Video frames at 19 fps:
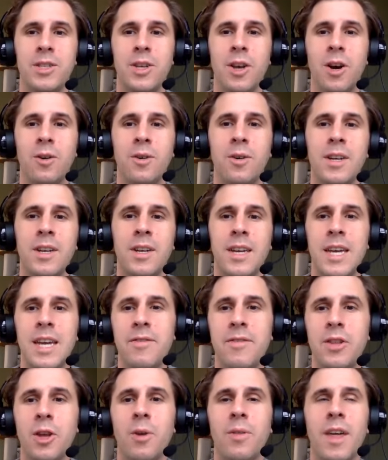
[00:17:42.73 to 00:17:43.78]
So
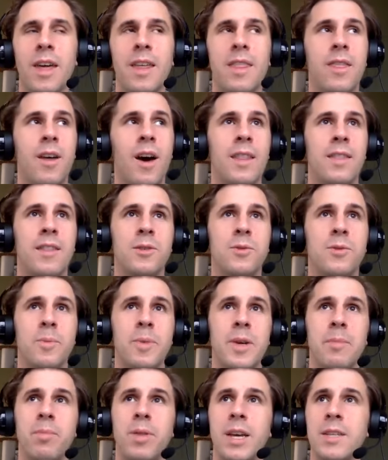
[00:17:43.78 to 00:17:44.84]
even though they thought this would
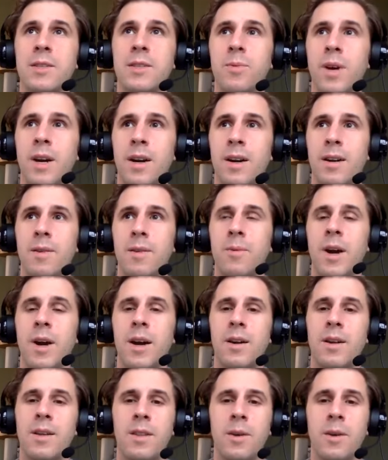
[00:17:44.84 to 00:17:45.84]
be a place where